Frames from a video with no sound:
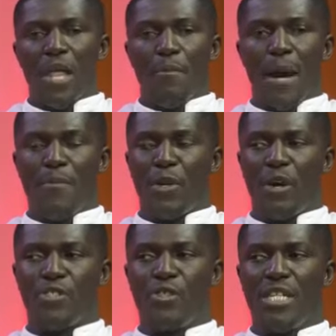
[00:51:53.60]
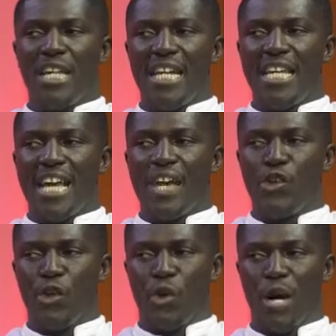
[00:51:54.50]
But because you didn't hear,
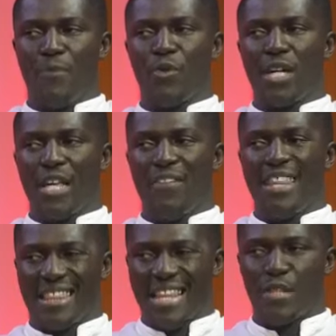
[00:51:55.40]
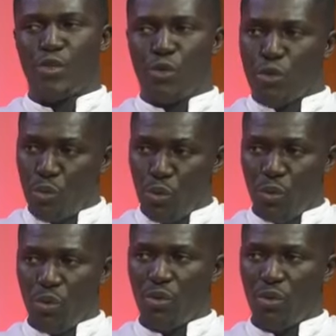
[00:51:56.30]
no, I'm not giving that to you,